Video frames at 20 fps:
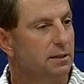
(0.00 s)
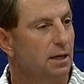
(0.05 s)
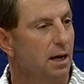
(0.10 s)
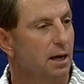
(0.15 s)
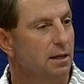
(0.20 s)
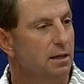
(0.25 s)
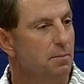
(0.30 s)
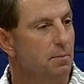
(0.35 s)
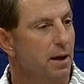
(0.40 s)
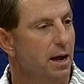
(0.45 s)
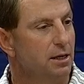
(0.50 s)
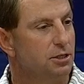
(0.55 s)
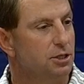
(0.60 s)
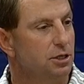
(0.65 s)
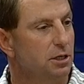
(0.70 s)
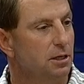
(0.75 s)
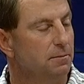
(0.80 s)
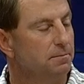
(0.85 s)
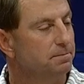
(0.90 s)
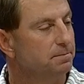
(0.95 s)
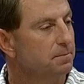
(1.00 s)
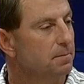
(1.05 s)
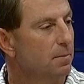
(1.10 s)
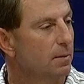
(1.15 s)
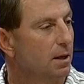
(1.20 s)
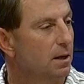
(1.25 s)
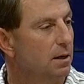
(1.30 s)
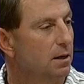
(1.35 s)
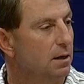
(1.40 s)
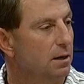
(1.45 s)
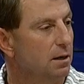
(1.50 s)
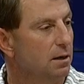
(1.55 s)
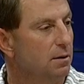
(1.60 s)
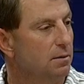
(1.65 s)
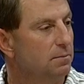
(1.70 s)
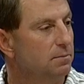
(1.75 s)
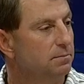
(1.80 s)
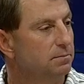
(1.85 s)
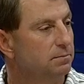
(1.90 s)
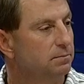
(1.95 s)
to how you match up,
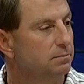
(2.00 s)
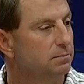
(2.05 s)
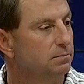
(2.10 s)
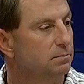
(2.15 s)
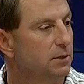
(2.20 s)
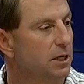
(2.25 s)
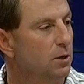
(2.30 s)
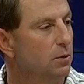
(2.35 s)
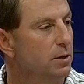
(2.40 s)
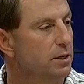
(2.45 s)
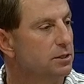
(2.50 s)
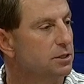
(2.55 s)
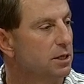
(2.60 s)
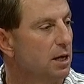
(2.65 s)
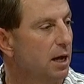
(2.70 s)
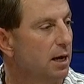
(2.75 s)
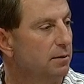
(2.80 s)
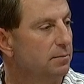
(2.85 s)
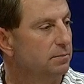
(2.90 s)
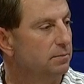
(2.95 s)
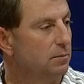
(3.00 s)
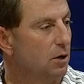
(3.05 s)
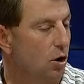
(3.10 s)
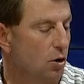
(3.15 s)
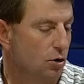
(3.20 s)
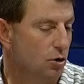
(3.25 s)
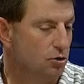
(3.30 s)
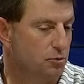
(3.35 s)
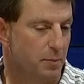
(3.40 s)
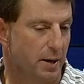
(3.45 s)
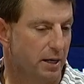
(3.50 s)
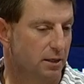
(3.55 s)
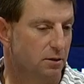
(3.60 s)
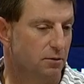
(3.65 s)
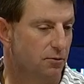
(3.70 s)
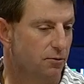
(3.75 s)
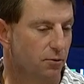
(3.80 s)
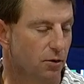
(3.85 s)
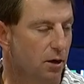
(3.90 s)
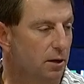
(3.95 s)
inside. All goes back to
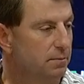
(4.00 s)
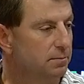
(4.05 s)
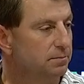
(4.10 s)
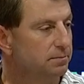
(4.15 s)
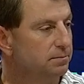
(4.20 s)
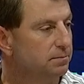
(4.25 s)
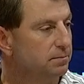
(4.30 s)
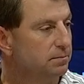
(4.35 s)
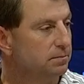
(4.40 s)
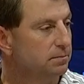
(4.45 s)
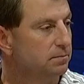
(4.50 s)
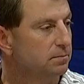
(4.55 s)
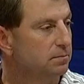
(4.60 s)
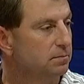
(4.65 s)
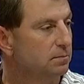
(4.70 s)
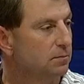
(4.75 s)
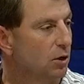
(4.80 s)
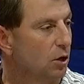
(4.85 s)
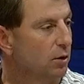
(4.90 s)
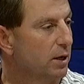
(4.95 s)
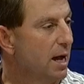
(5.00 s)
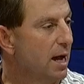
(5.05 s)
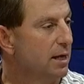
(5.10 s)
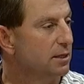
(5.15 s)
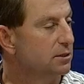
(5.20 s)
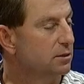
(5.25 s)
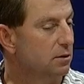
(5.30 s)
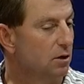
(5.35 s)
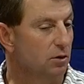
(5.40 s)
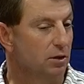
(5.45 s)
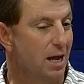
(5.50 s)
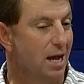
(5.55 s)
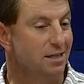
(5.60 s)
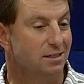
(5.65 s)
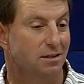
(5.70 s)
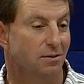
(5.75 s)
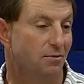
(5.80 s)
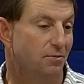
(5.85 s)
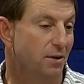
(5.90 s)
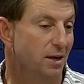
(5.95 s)
the front. Our
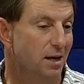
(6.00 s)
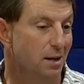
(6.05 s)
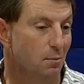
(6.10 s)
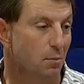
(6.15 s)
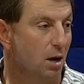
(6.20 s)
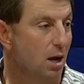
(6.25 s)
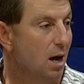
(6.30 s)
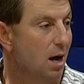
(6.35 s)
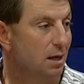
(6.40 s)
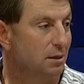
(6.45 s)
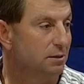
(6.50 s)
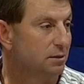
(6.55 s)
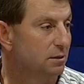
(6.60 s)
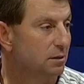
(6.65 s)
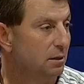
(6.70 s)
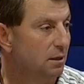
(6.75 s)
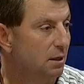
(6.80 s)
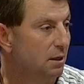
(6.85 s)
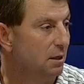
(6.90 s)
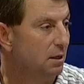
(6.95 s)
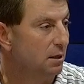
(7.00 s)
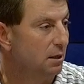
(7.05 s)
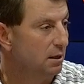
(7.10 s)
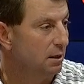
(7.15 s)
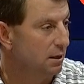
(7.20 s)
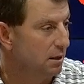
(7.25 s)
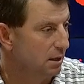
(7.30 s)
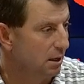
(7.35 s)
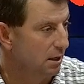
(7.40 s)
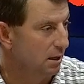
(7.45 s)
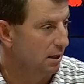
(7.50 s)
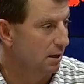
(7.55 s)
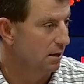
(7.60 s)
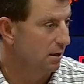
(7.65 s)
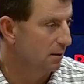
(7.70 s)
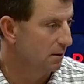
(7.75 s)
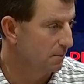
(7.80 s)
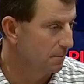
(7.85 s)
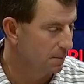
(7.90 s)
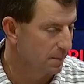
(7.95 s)
guys defeating blocks,
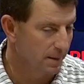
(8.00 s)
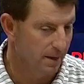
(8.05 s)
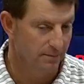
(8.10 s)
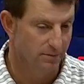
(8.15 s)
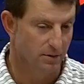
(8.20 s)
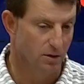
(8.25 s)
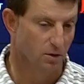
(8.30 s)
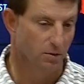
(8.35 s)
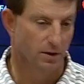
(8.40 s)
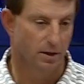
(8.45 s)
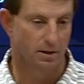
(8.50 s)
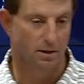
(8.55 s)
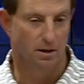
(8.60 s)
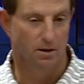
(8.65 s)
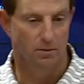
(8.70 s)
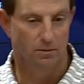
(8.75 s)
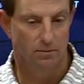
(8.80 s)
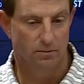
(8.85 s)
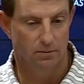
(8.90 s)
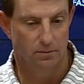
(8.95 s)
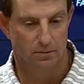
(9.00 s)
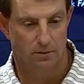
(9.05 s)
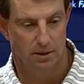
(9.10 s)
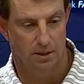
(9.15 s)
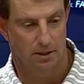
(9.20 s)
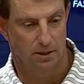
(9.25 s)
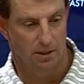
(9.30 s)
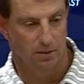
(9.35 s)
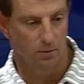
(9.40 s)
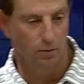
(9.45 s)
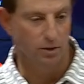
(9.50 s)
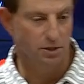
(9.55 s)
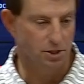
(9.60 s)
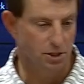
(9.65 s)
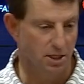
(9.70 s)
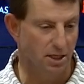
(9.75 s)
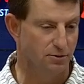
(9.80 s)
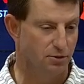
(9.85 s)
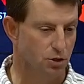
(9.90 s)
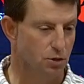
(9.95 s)
even though that, you know, and
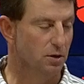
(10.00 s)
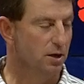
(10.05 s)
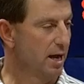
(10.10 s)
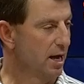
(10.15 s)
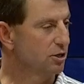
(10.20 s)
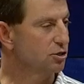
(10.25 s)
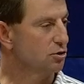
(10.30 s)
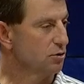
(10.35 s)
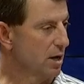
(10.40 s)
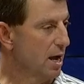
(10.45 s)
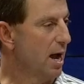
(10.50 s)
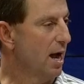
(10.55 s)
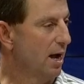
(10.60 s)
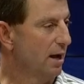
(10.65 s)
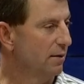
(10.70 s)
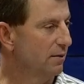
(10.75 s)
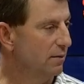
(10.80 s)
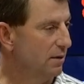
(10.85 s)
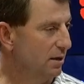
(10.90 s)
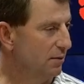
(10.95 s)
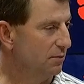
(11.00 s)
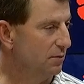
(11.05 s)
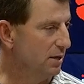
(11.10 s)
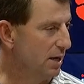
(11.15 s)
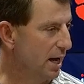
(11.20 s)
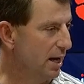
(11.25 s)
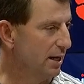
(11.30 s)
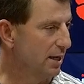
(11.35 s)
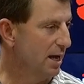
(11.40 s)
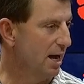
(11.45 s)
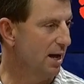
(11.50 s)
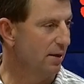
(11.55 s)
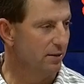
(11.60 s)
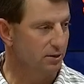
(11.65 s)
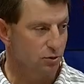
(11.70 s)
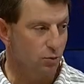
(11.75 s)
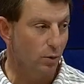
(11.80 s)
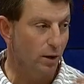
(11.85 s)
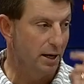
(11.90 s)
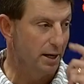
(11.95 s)
which gives you an extra guy. If you got a guy
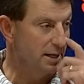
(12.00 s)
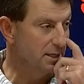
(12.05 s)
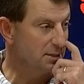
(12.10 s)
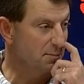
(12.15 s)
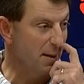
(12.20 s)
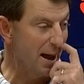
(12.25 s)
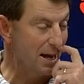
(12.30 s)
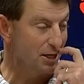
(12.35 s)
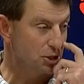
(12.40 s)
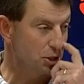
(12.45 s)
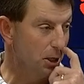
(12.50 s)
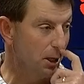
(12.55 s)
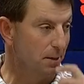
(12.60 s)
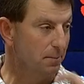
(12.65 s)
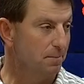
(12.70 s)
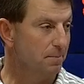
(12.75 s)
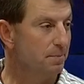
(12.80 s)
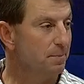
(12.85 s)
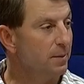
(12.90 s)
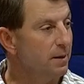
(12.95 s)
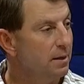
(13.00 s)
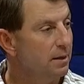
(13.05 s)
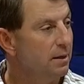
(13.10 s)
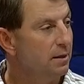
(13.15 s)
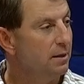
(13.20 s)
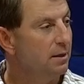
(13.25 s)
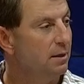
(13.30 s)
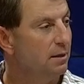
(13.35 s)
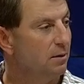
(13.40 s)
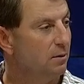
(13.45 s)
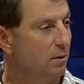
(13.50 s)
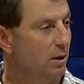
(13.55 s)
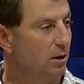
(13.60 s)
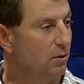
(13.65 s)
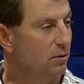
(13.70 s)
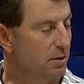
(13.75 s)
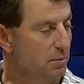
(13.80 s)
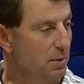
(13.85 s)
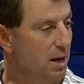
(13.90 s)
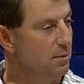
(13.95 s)
that's winning his matchup,
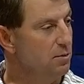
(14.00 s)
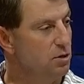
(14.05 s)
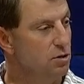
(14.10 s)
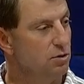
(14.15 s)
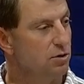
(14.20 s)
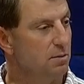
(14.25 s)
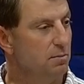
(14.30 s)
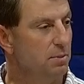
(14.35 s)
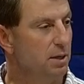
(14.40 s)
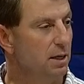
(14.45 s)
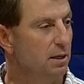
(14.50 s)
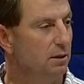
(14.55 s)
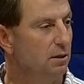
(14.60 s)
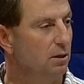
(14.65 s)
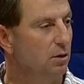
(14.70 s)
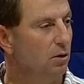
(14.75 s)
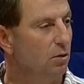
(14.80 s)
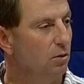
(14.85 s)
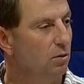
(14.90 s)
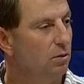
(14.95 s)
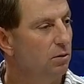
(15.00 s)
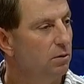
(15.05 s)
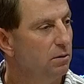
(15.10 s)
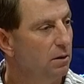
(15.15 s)
well, then maybe you can be a little